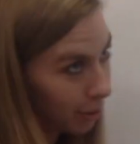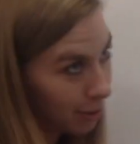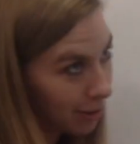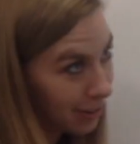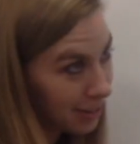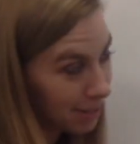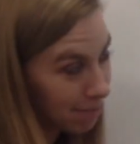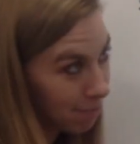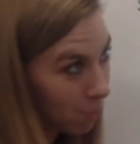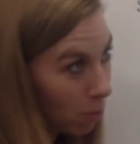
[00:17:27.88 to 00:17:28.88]
who else?
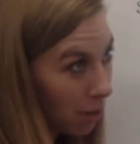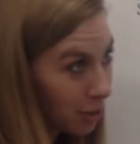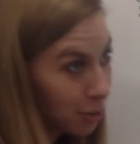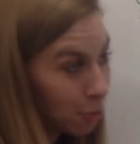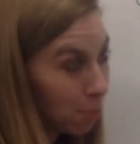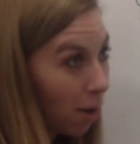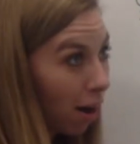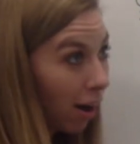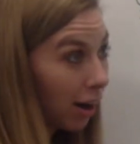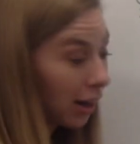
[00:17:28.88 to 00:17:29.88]
Hwan-Soo
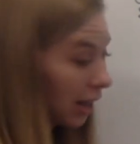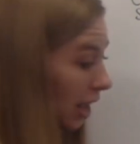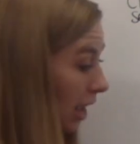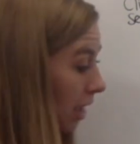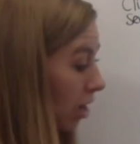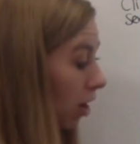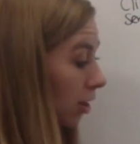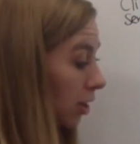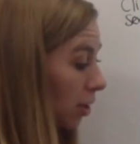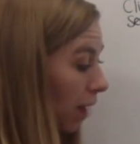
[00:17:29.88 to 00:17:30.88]
Park. He
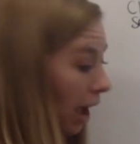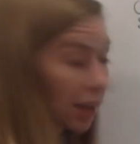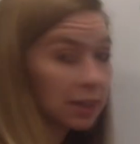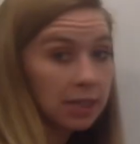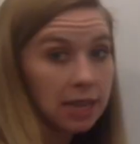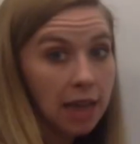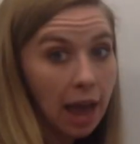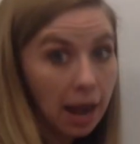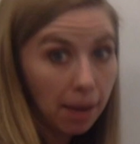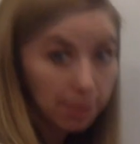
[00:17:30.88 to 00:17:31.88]
also has the
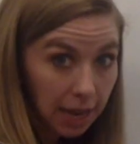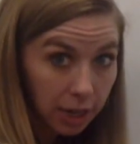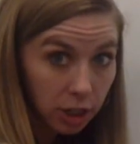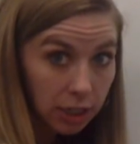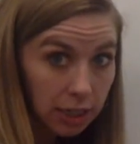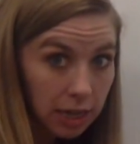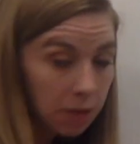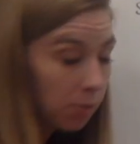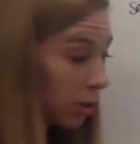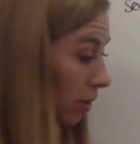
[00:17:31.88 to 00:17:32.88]
adaptation
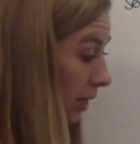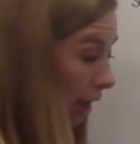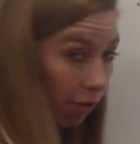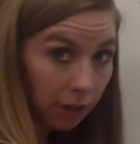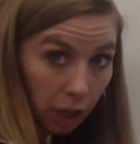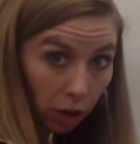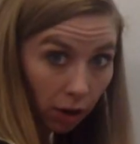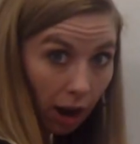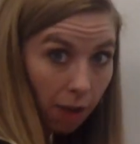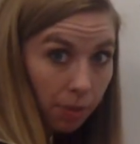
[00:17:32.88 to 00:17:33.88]
team, so Stephanie
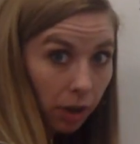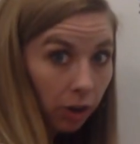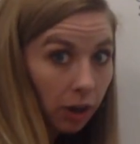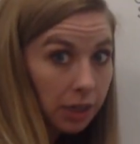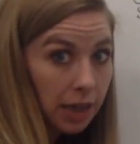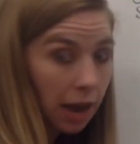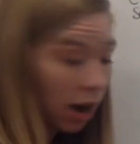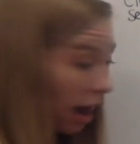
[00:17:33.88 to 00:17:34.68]
Graham and her entire